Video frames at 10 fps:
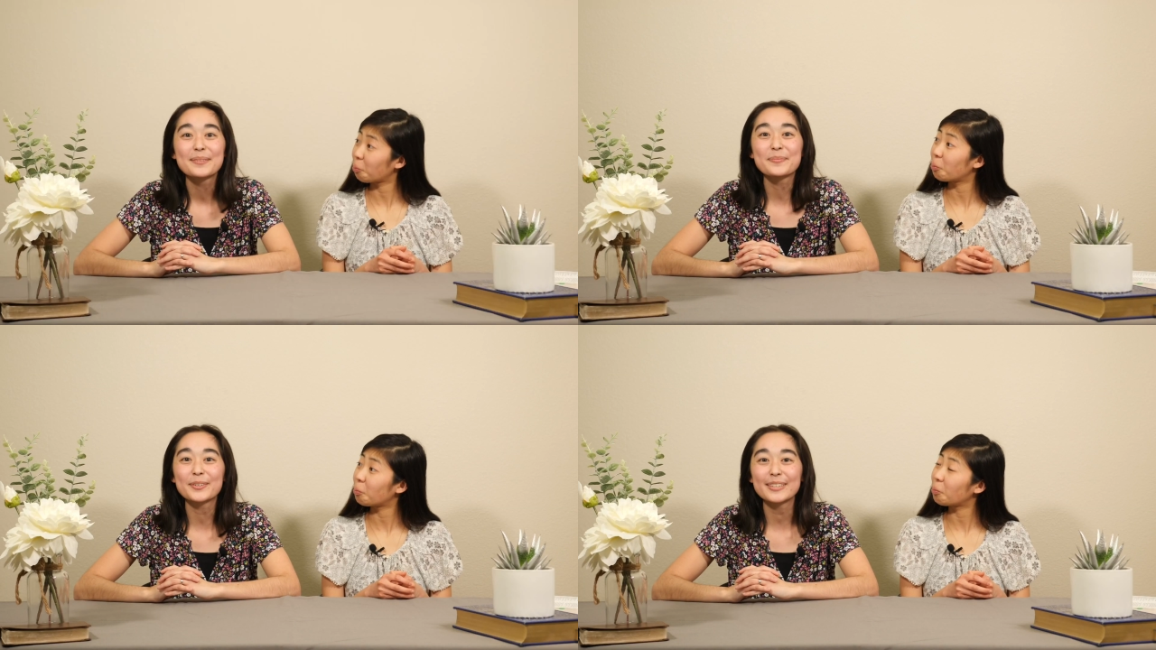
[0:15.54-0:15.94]

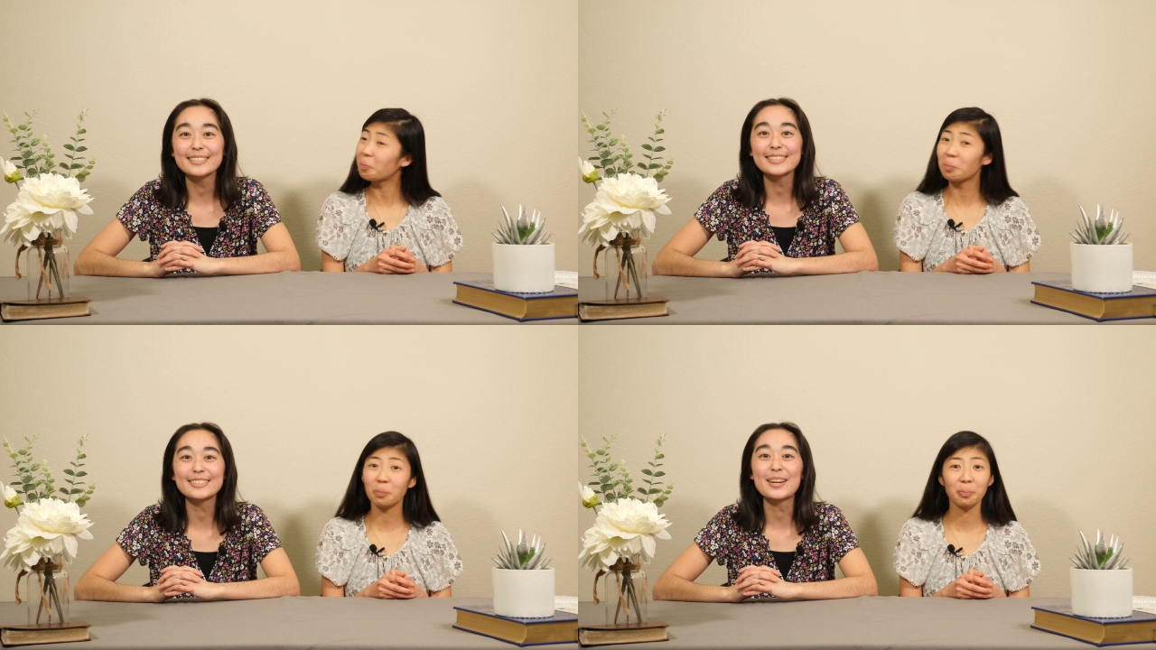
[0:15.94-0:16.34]

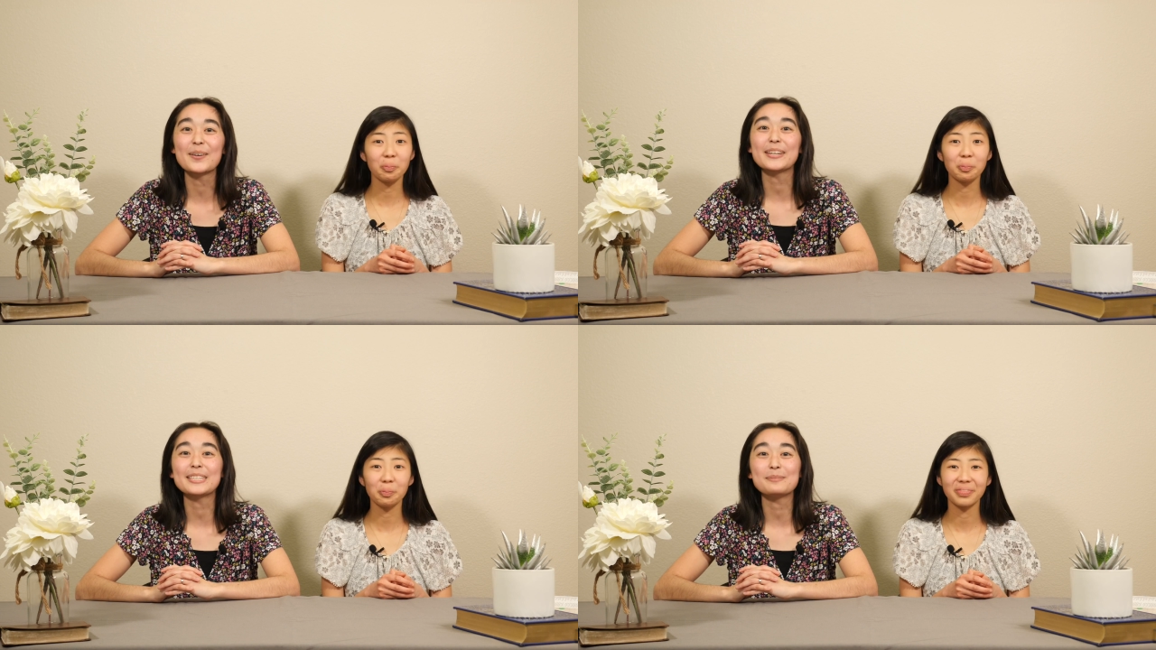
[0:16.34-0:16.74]
Speaker 1: Marine
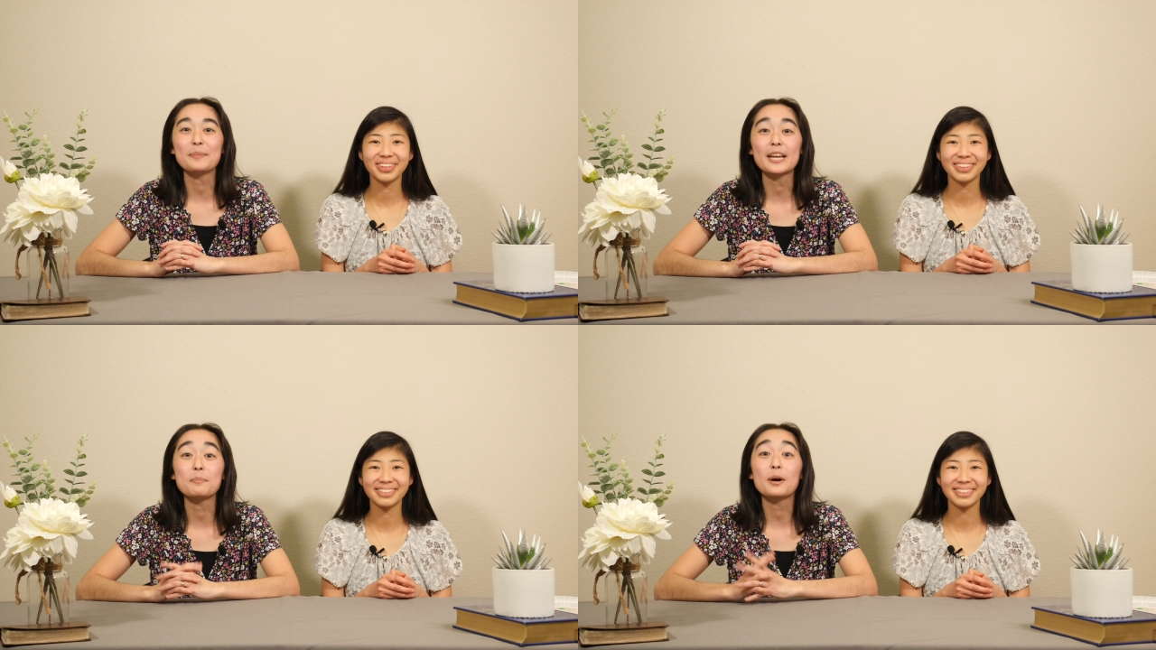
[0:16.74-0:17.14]
snow is
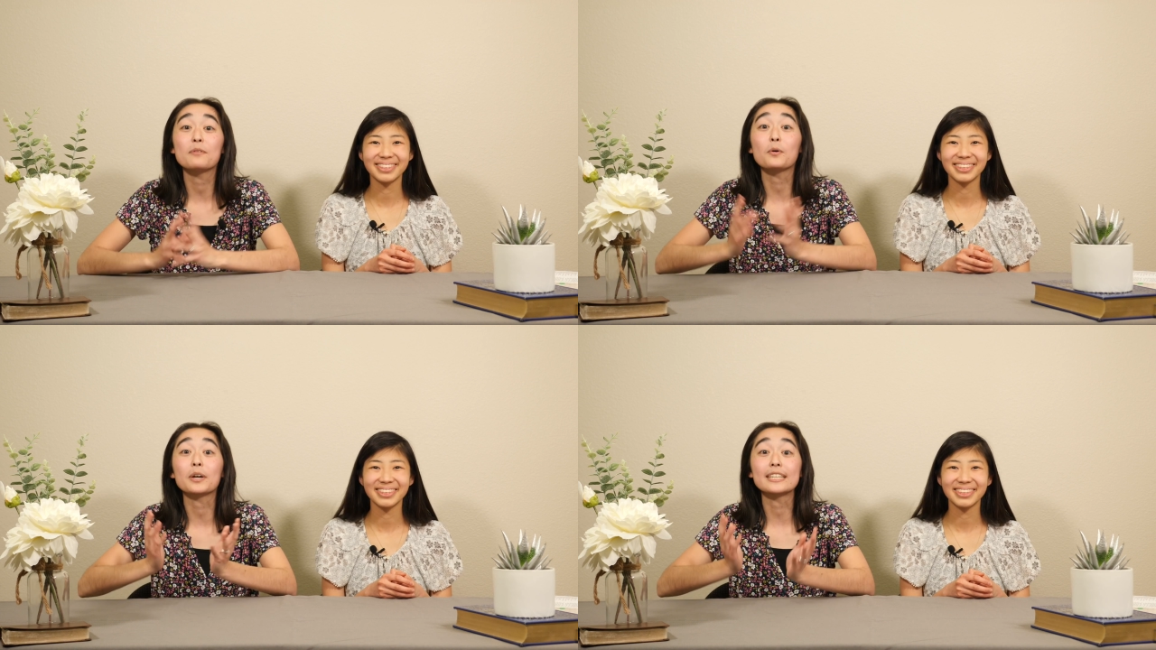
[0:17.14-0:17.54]
made up
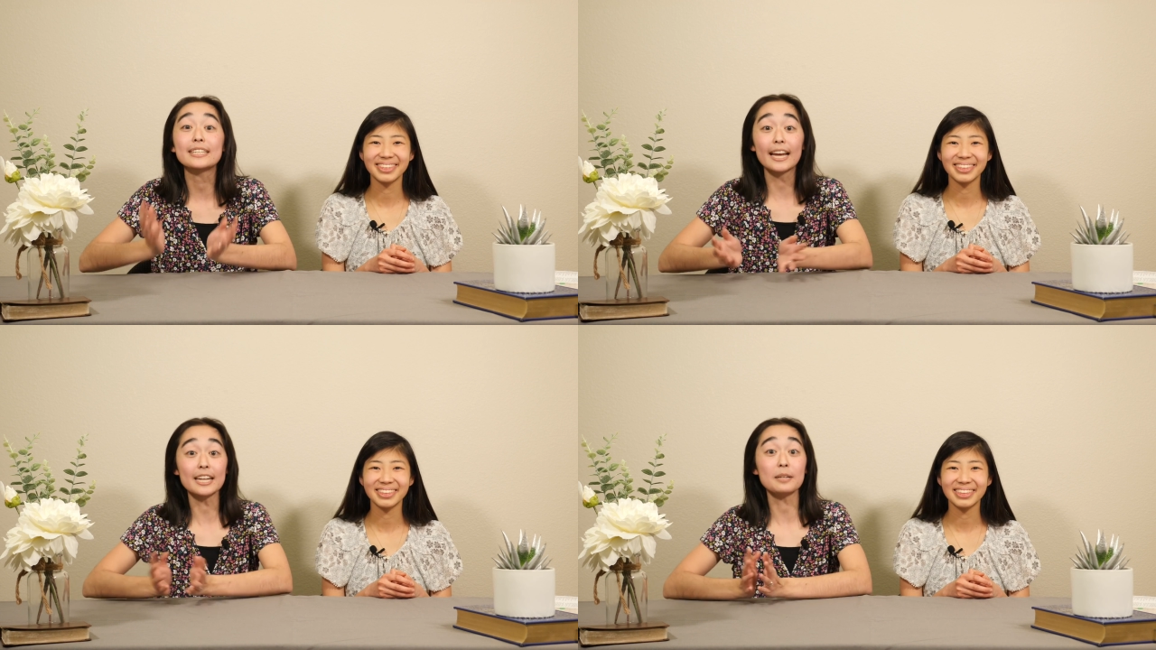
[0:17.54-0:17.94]
of
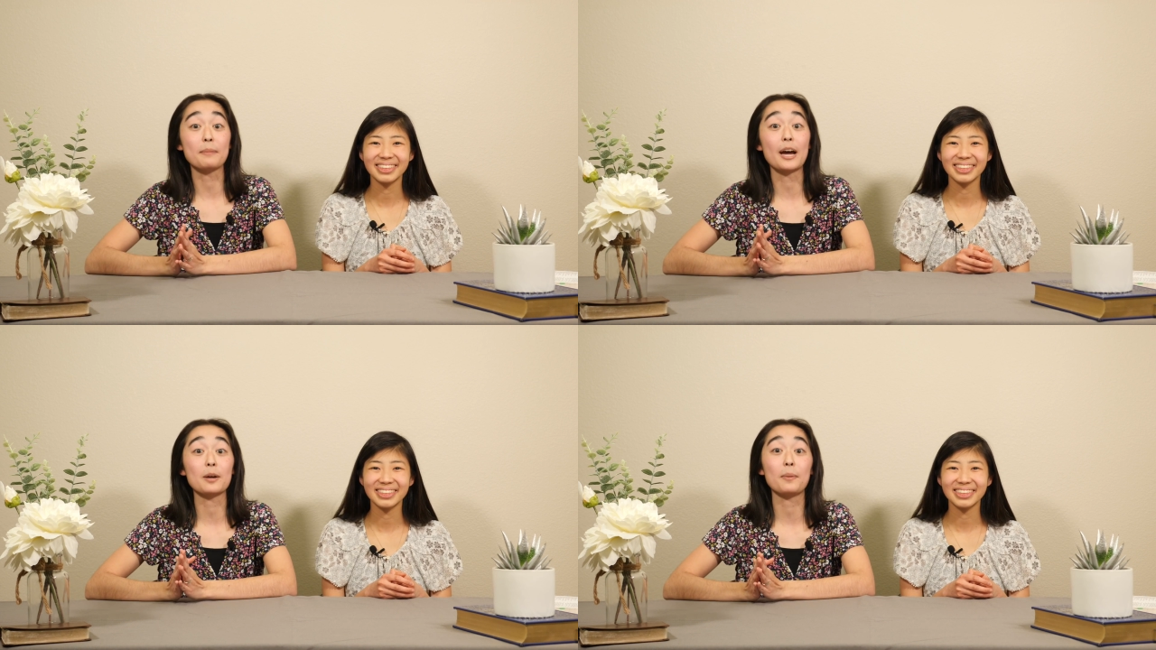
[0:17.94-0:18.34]
organic
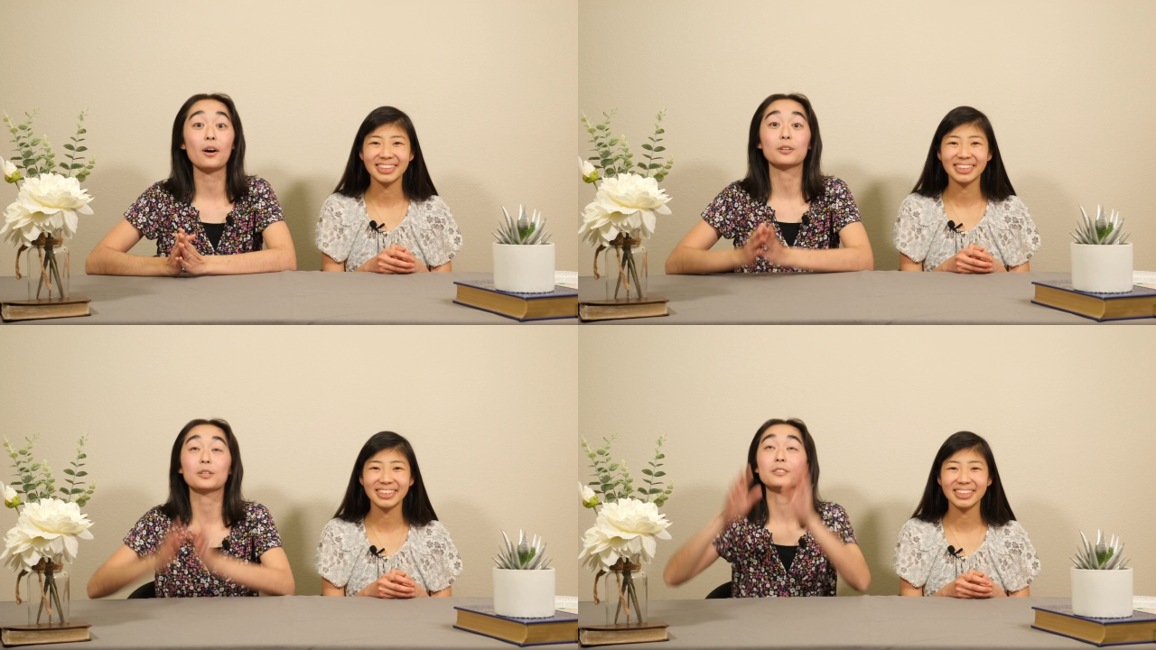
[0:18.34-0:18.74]
matter
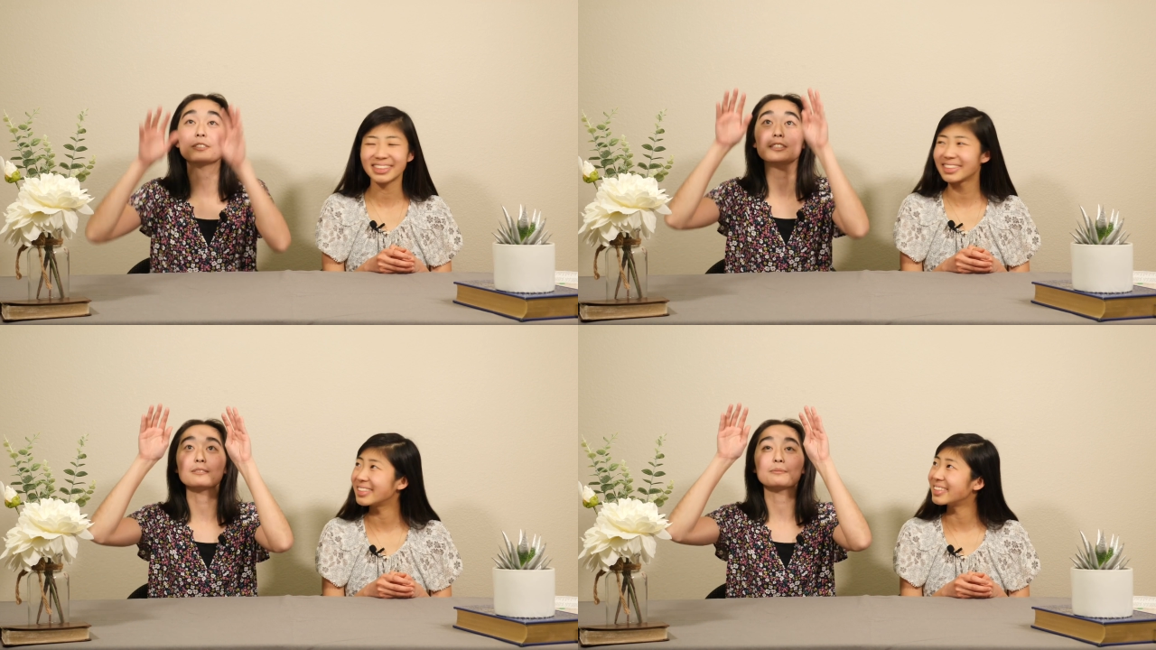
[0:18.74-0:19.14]
particles.